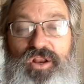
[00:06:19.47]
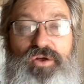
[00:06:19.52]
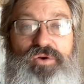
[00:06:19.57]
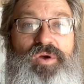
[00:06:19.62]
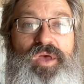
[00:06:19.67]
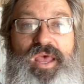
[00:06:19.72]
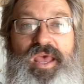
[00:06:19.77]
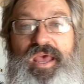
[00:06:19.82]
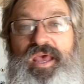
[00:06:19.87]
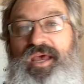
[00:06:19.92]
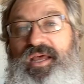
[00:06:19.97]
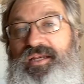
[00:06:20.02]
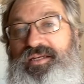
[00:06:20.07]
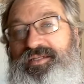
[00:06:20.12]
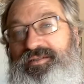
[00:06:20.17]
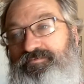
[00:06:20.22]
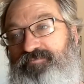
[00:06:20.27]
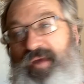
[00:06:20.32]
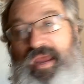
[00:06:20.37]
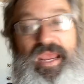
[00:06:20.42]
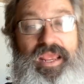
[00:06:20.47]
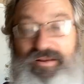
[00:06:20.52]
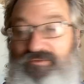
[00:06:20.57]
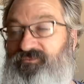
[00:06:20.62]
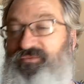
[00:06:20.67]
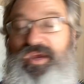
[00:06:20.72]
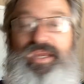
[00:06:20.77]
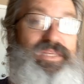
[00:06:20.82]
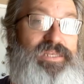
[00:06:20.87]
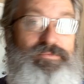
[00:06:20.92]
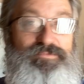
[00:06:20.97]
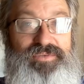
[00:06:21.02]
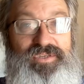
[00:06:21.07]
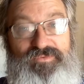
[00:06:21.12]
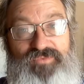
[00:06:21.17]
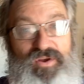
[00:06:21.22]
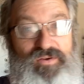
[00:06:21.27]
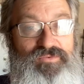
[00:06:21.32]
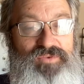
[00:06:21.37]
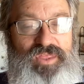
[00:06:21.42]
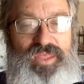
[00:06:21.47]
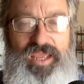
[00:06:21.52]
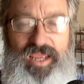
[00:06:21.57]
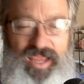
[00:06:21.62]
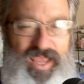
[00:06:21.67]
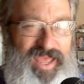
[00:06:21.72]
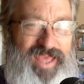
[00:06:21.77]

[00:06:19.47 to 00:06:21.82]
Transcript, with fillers: know making victims of everything.